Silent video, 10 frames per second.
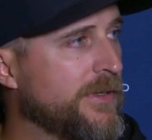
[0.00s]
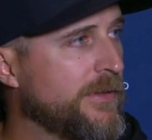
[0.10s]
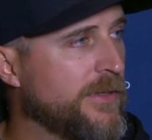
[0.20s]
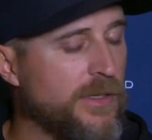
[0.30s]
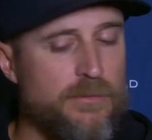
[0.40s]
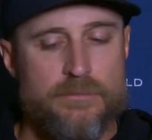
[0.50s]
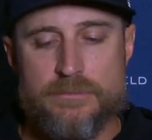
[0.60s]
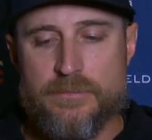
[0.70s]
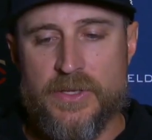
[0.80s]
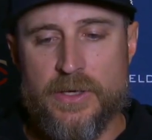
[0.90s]
And
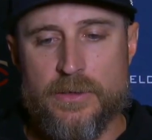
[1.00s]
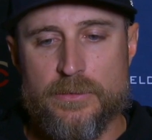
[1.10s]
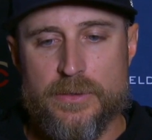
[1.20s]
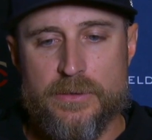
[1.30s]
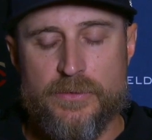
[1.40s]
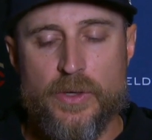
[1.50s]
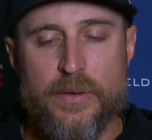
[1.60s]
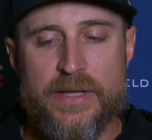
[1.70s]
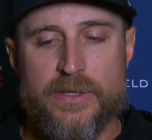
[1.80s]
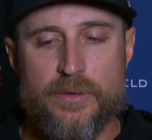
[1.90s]
um, you know, if you
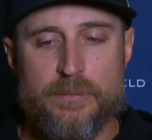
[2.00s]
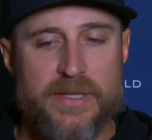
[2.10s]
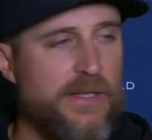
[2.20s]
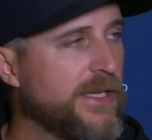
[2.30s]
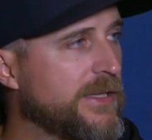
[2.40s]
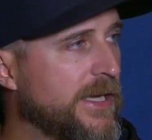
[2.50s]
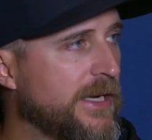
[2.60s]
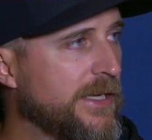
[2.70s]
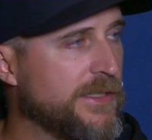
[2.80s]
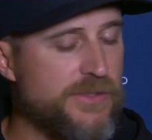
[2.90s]
go out there and play like
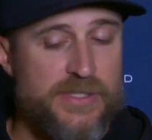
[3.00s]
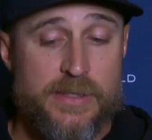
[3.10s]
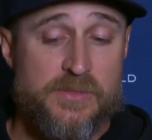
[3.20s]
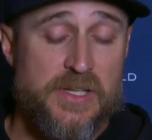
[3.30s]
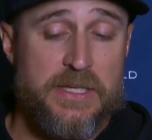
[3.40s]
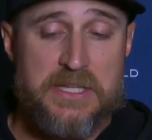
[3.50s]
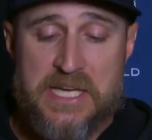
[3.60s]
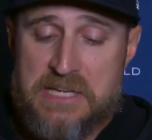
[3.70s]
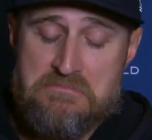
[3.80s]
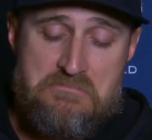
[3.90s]
that against teams like
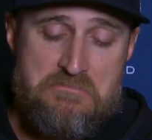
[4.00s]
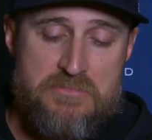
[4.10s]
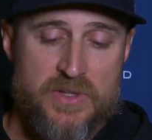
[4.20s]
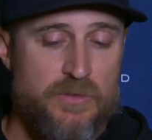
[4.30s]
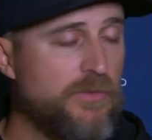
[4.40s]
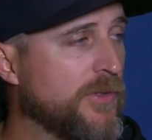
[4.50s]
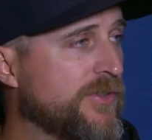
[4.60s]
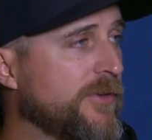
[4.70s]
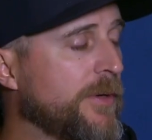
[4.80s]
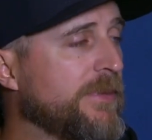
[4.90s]
that,
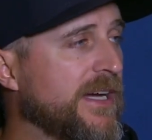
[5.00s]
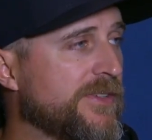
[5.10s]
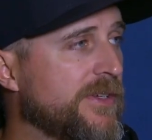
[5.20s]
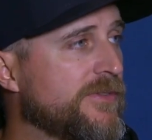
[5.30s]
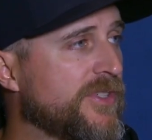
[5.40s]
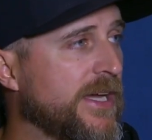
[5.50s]
those are very positive